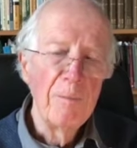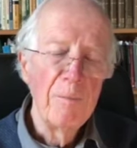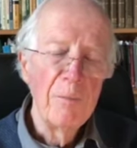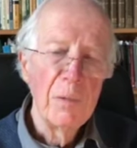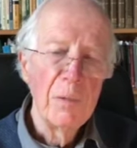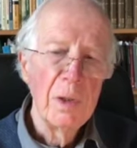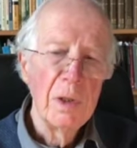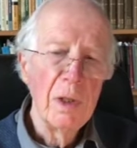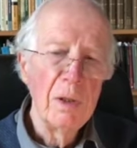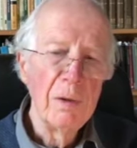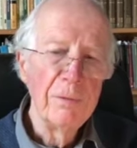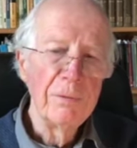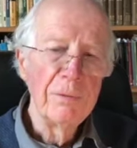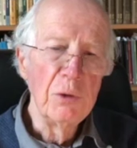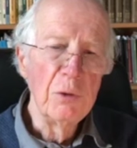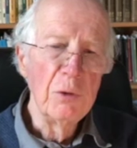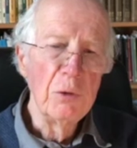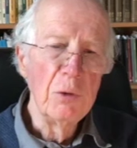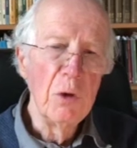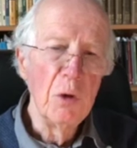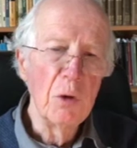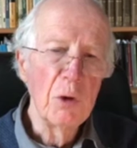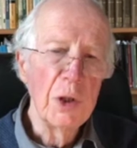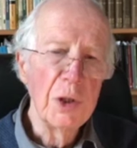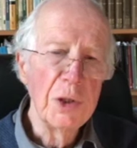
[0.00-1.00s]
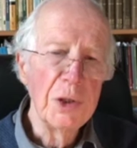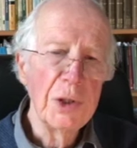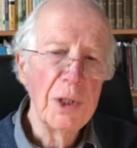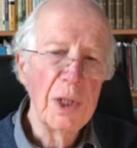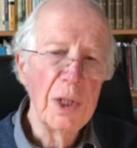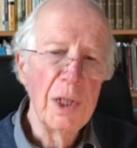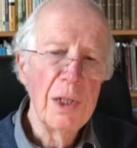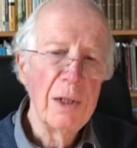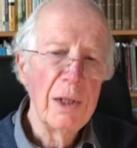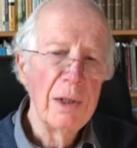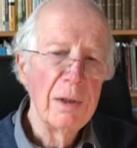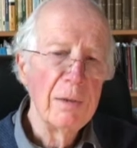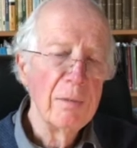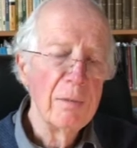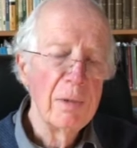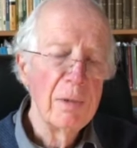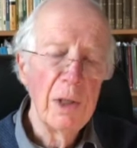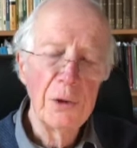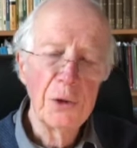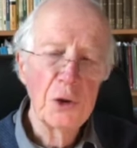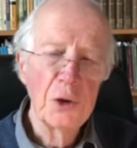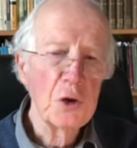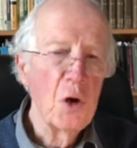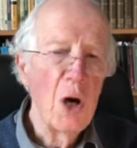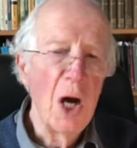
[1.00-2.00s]
If you look at a
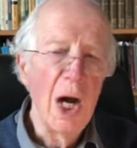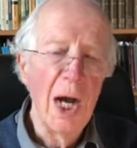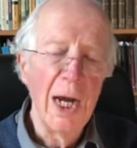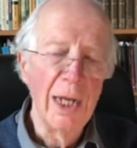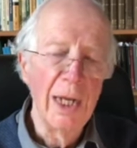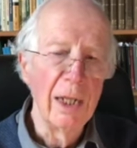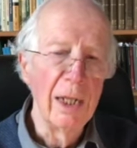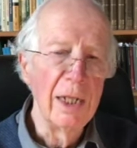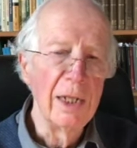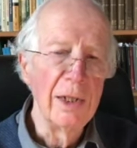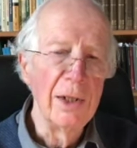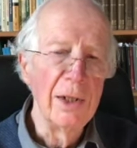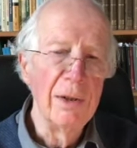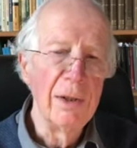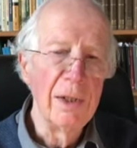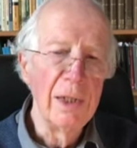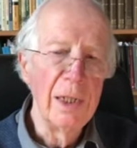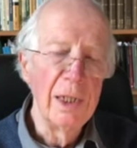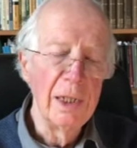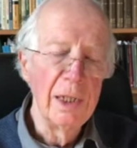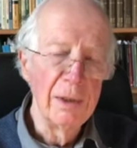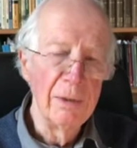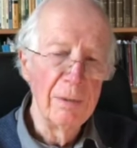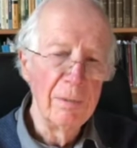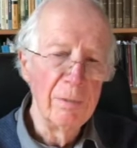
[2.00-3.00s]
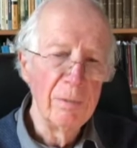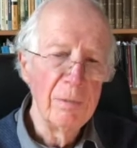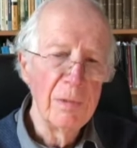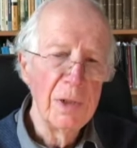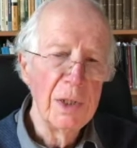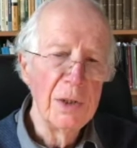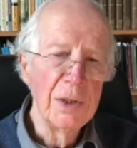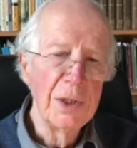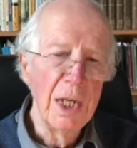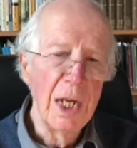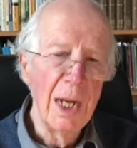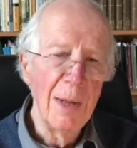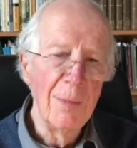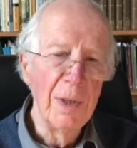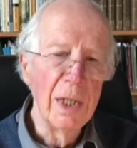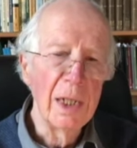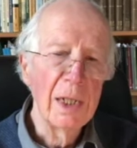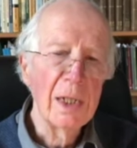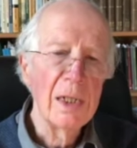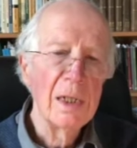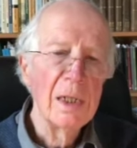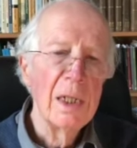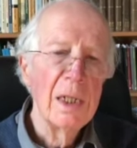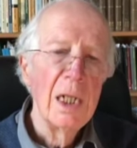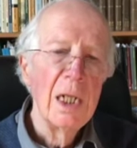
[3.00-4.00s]
trial in Islamic,
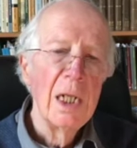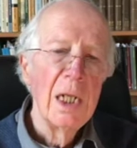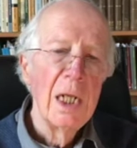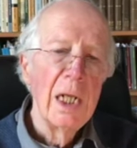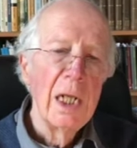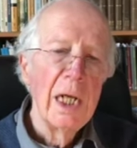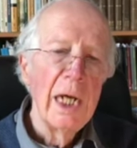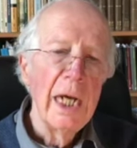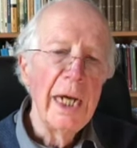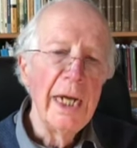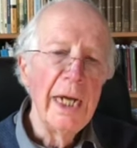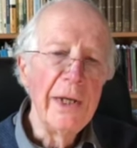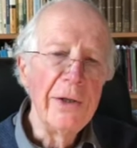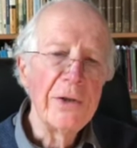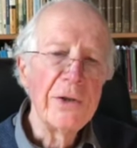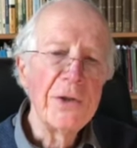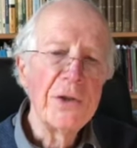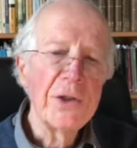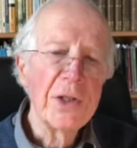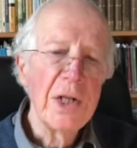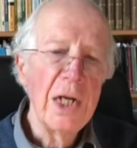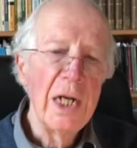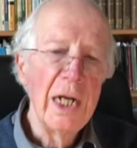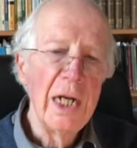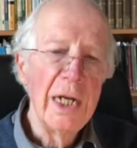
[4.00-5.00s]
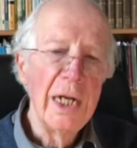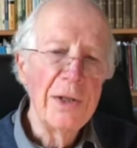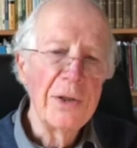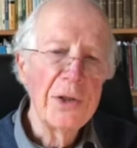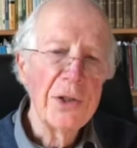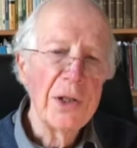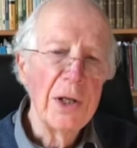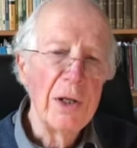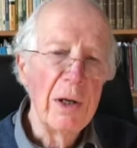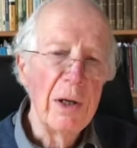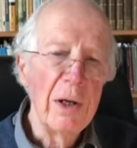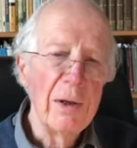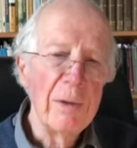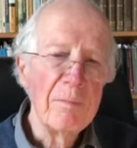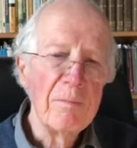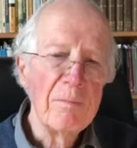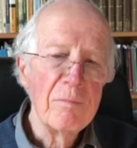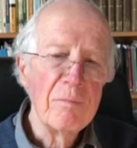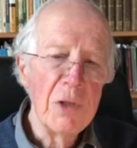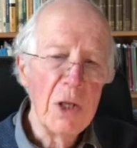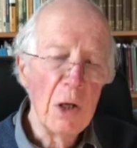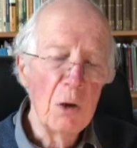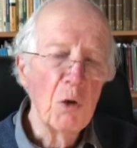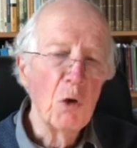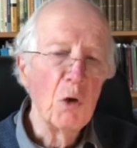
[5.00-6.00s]
it's a
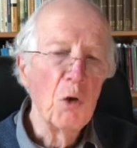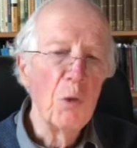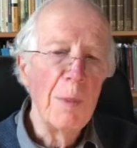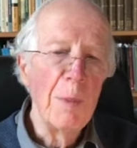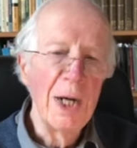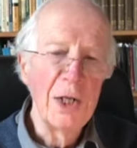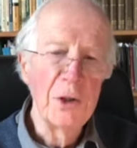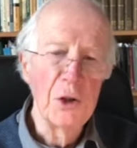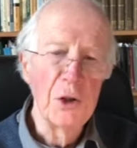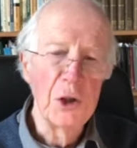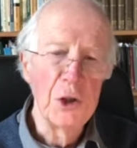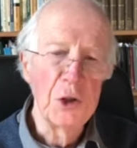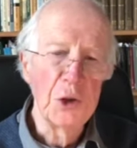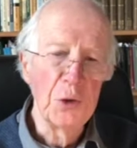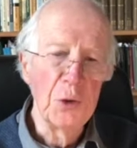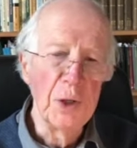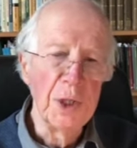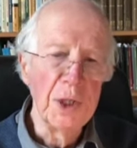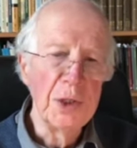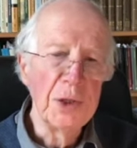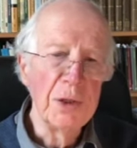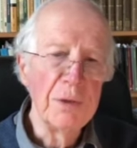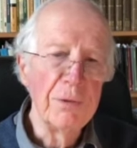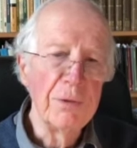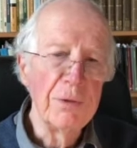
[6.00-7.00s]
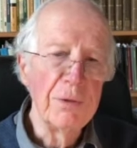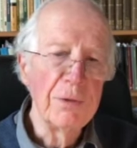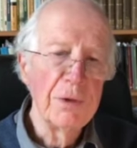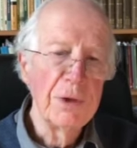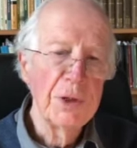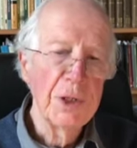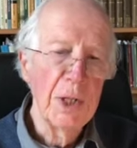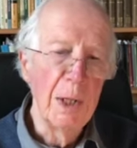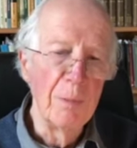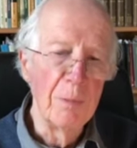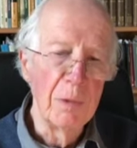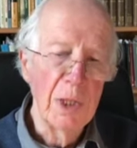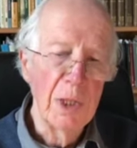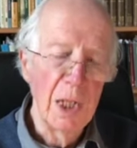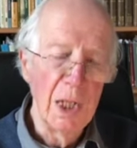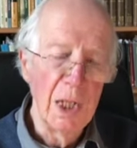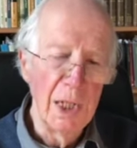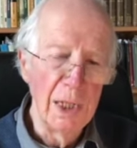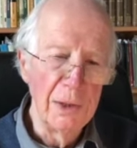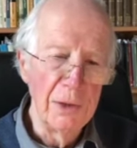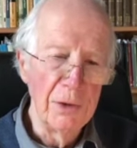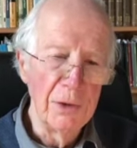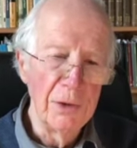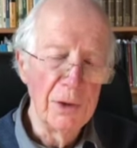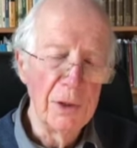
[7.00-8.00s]
local magistrate of some
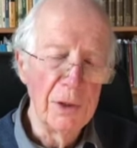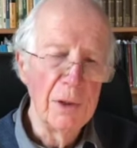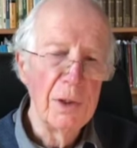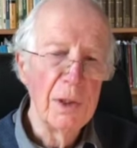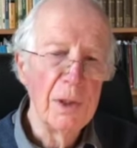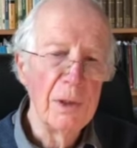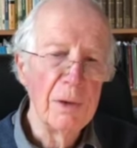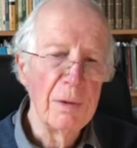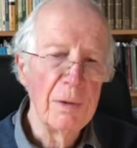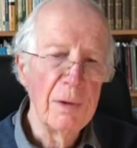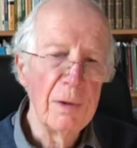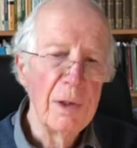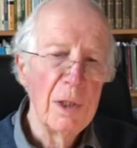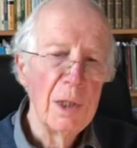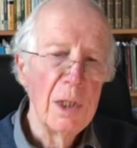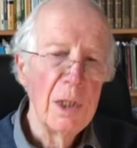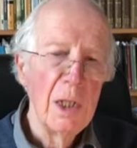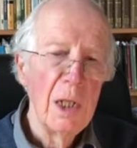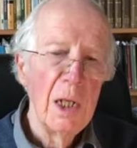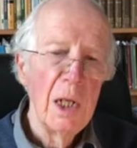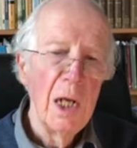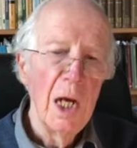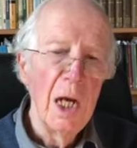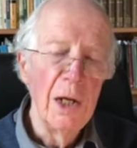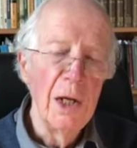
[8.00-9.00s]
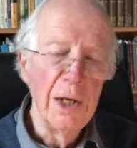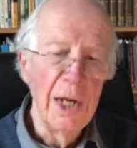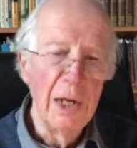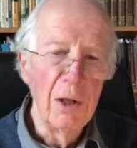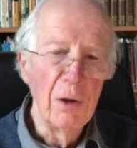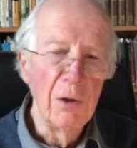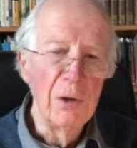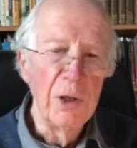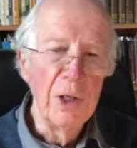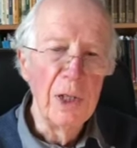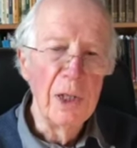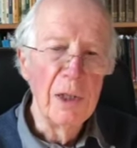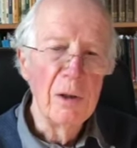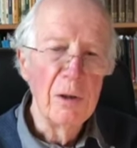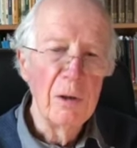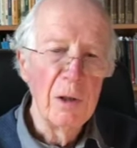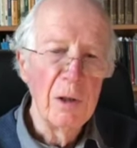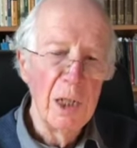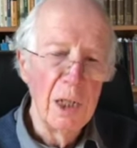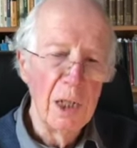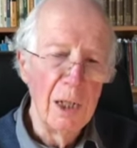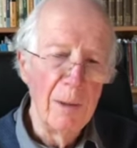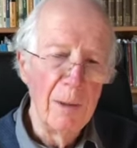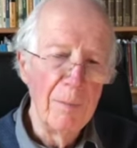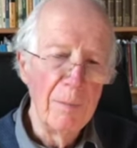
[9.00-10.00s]
kind, an elder,
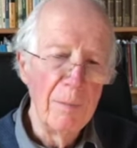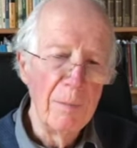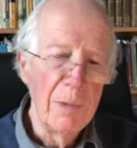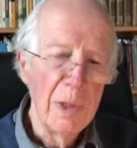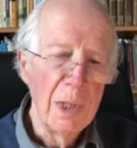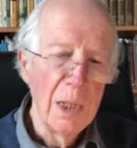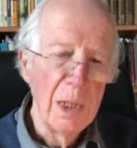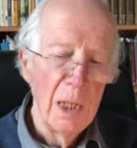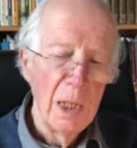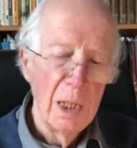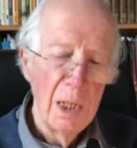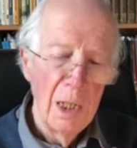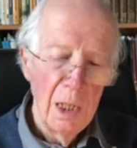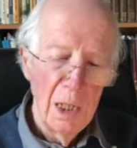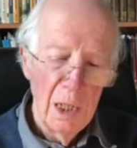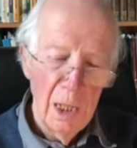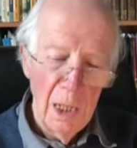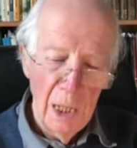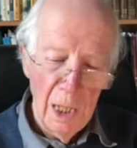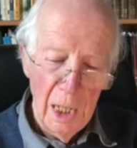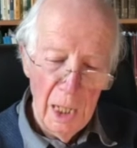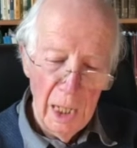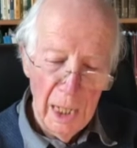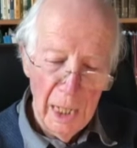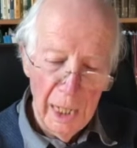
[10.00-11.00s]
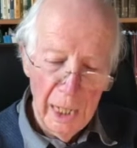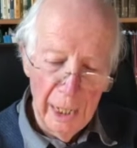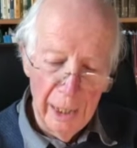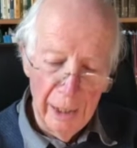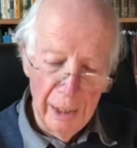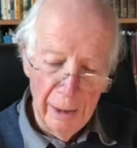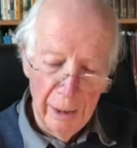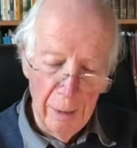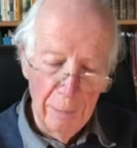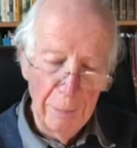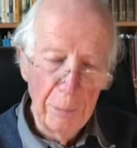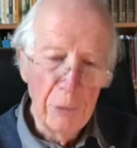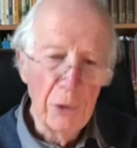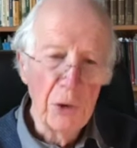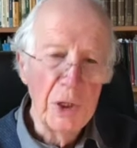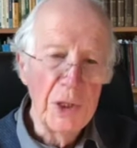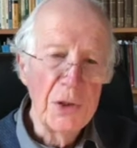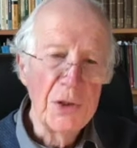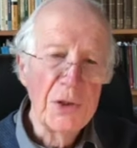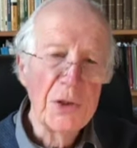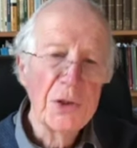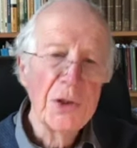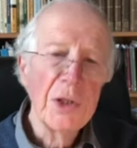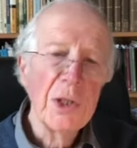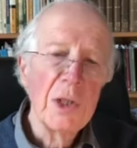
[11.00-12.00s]
a
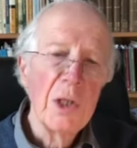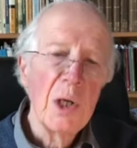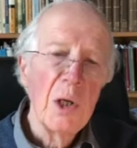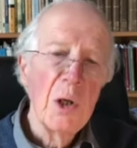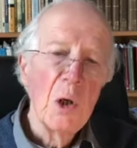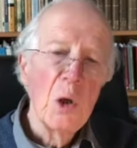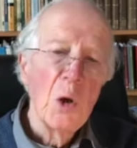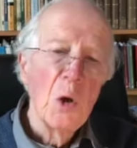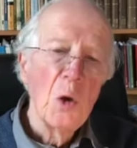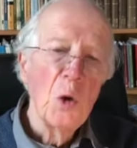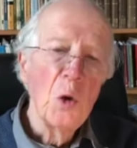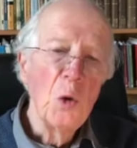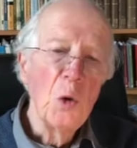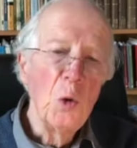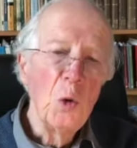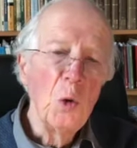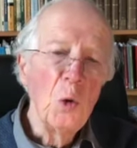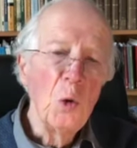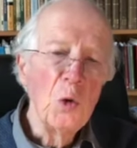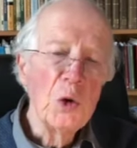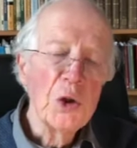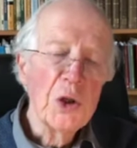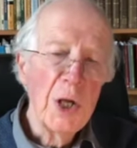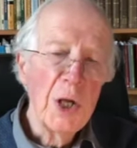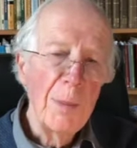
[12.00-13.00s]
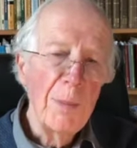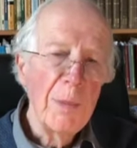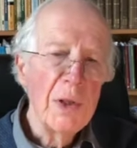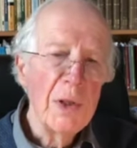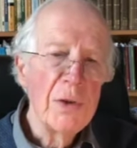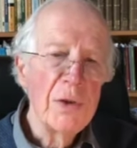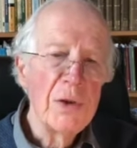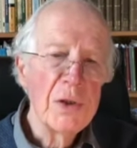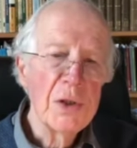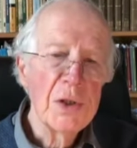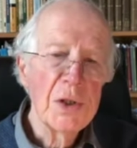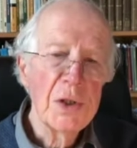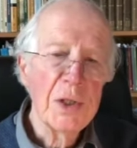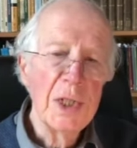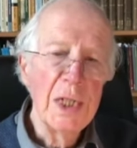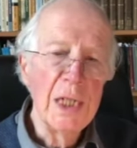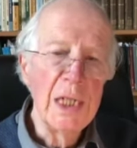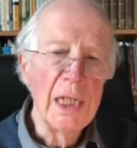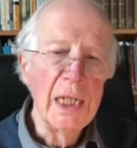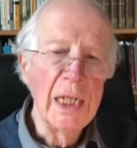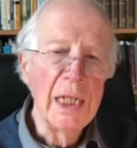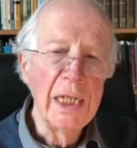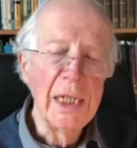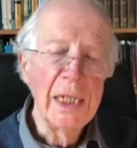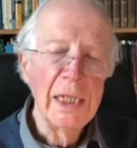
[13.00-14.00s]
priest, who summons
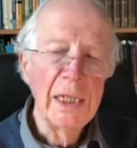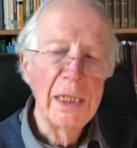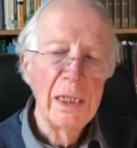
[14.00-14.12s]
the